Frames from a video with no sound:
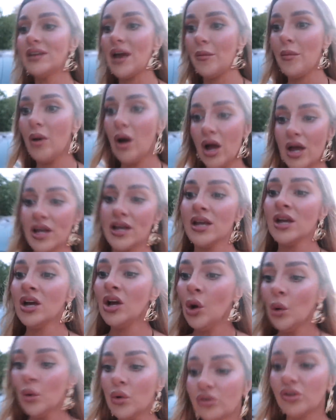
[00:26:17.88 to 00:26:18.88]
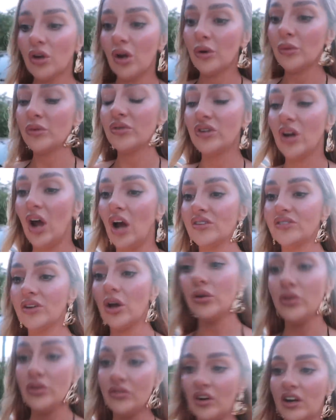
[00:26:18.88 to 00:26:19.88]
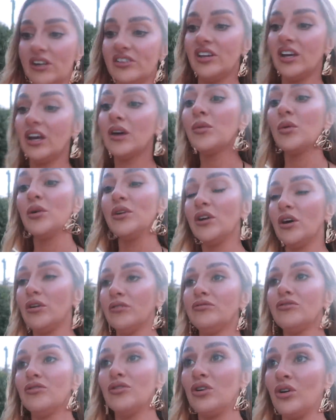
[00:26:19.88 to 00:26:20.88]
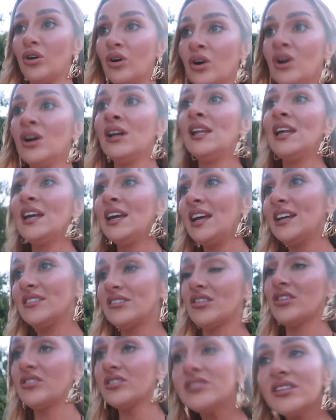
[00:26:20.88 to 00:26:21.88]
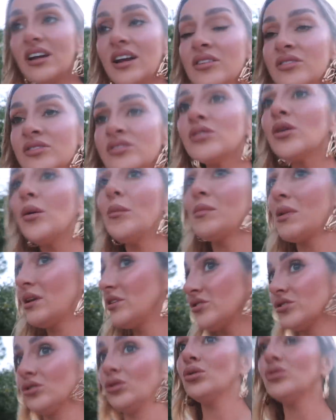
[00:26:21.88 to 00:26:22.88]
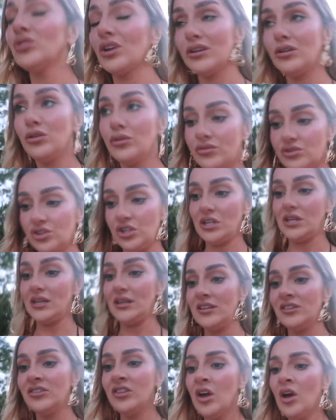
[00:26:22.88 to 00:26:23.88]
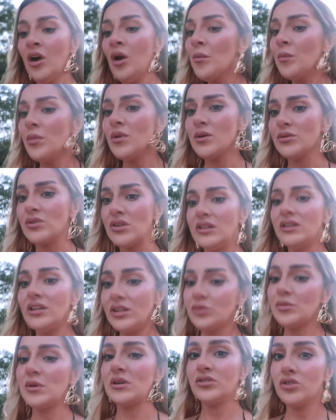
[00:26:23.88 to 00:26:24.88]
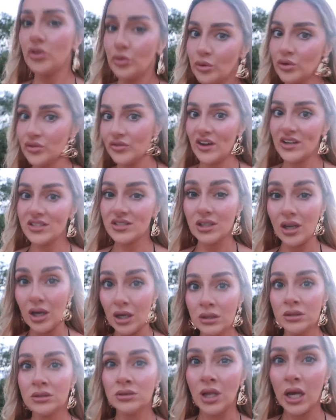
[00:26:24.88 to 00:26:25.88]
Yeah, my risotto was nice. The only thing I take a point off for is, I know this sounds mental because I love cheese, but there's a little bit too much feta.